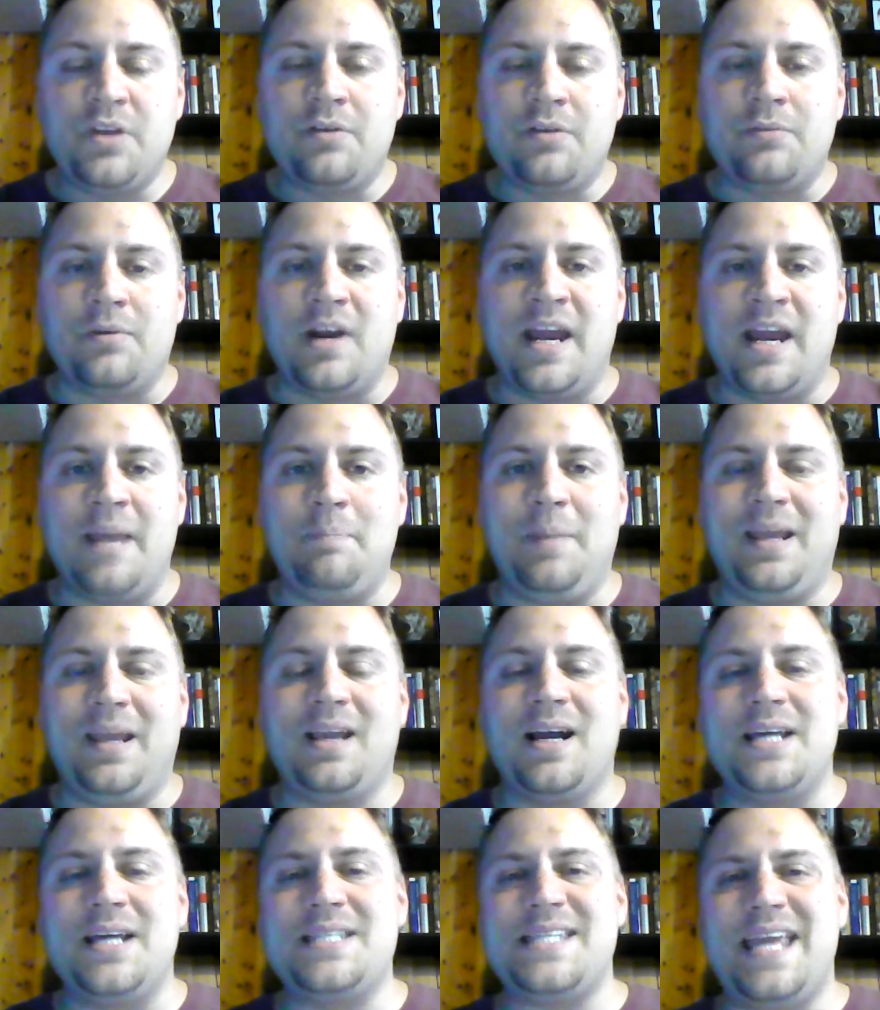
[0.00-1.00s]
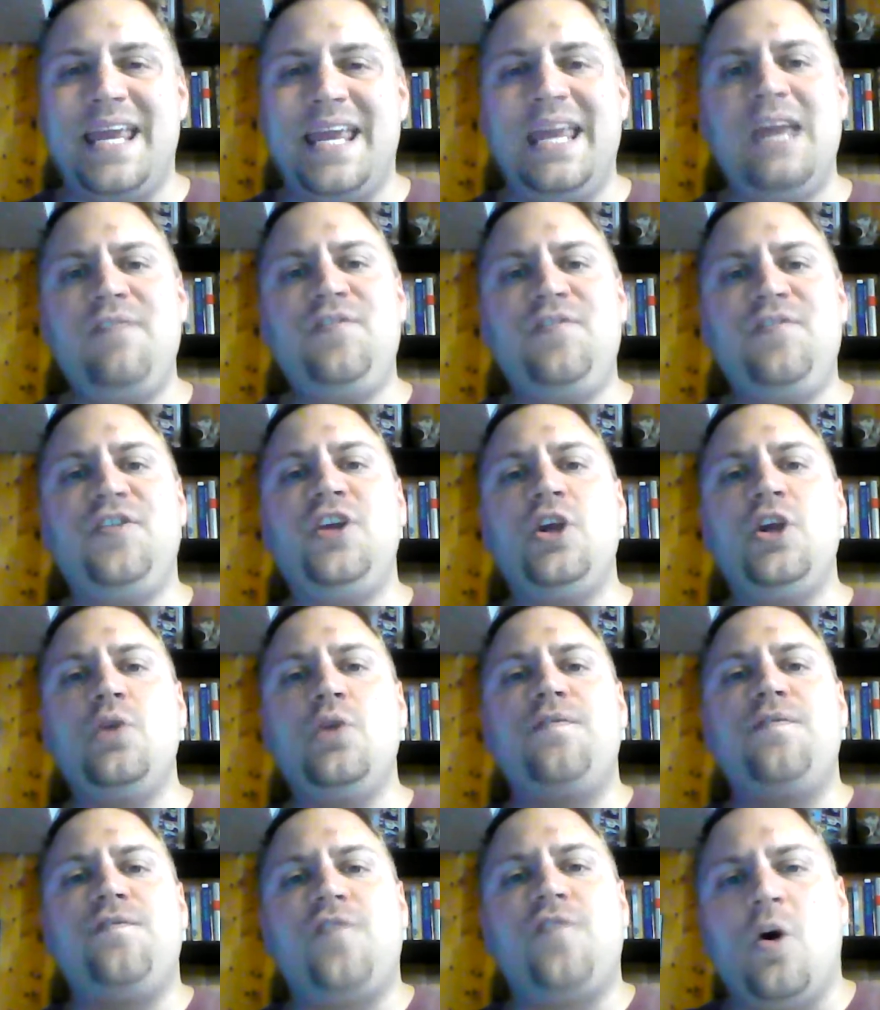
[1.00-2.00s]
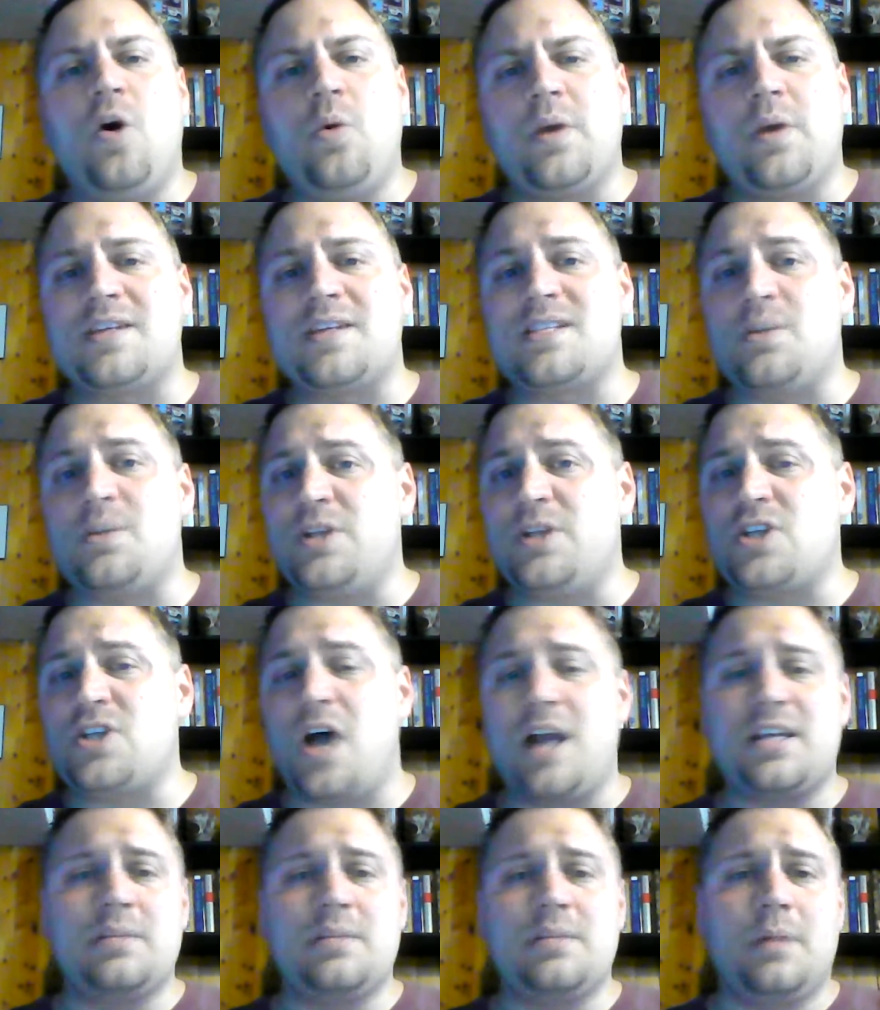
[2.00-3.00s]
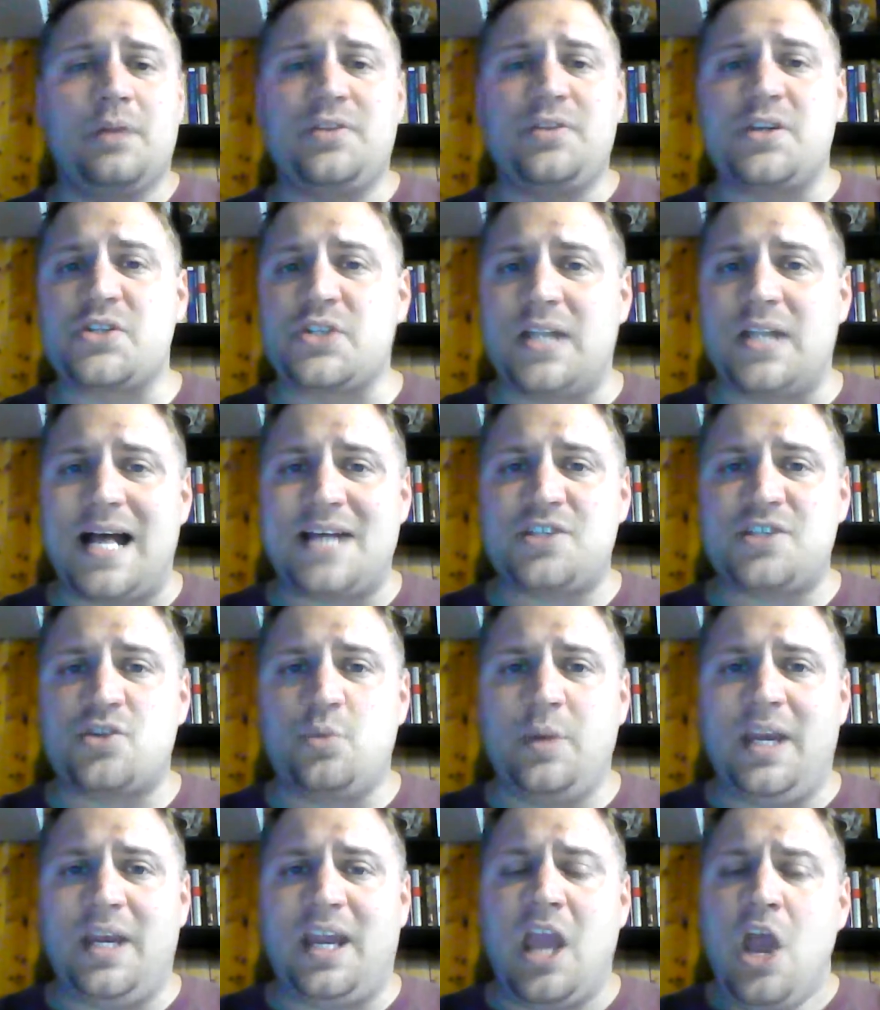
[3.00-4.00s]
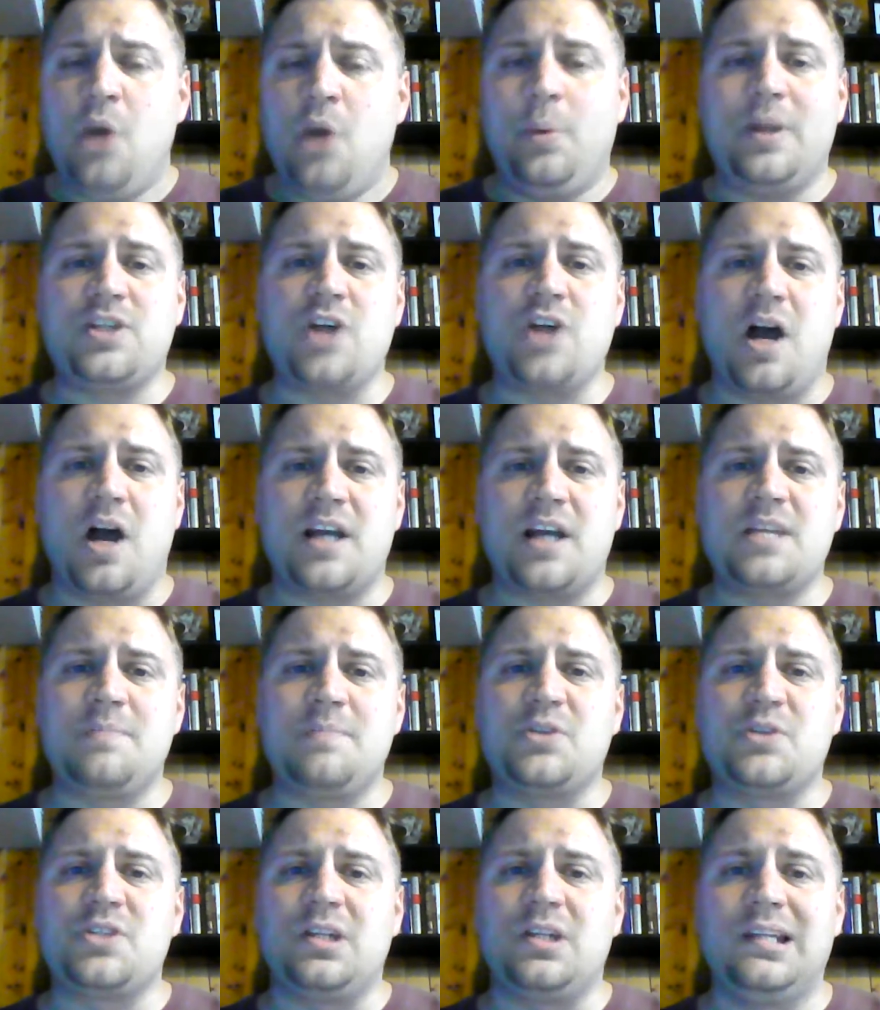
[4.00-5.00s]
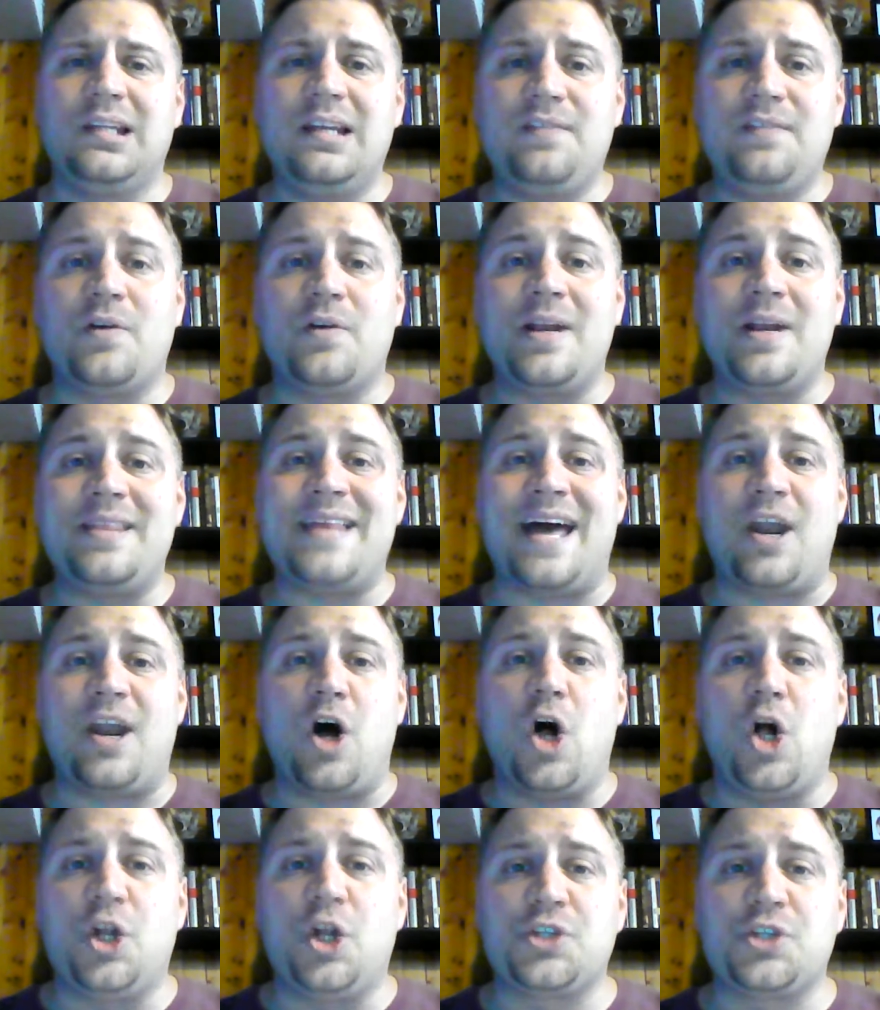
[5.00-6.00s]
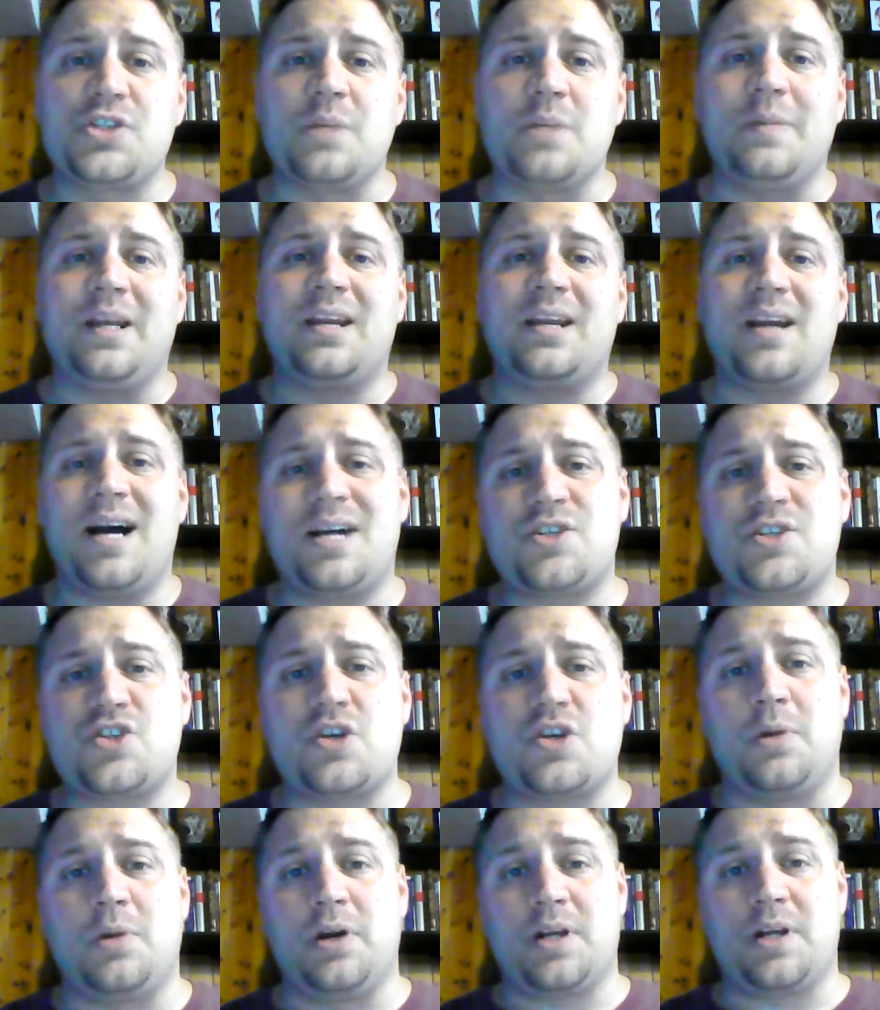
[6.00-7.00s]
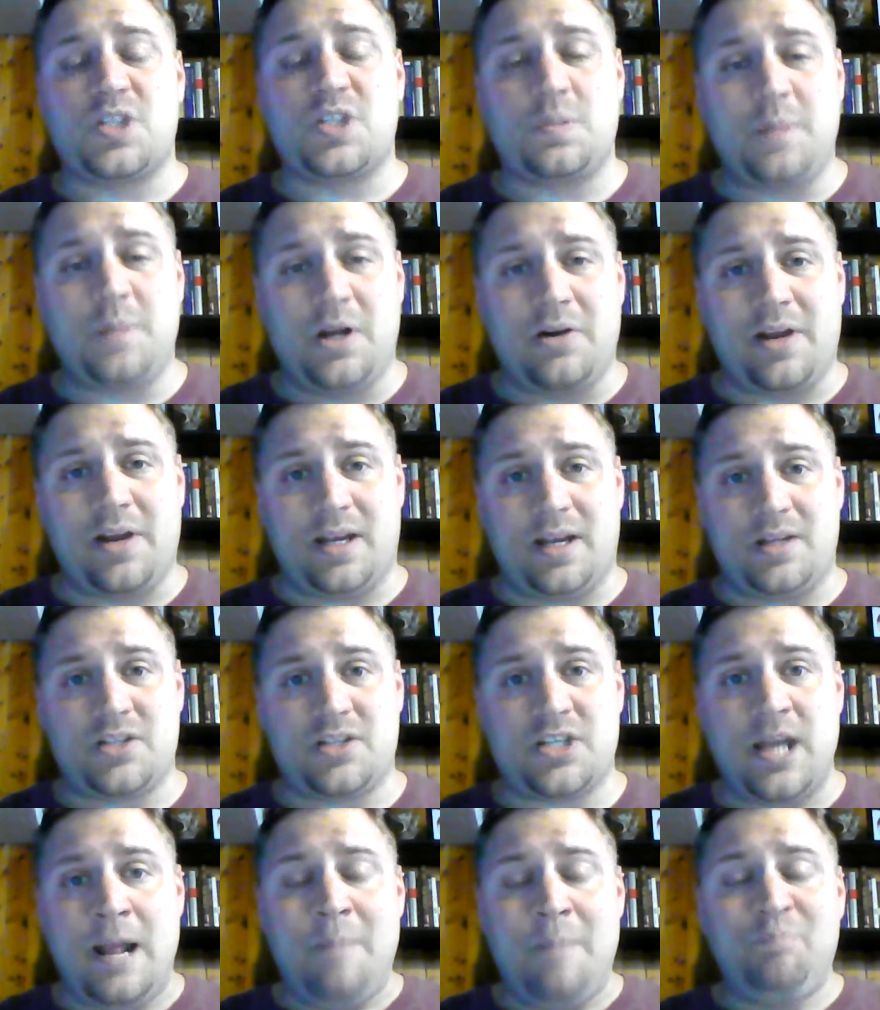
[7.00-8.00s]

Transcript: Right? Because if you focus, and we talked about this last week, we talked about delivering that ultimate customer experience.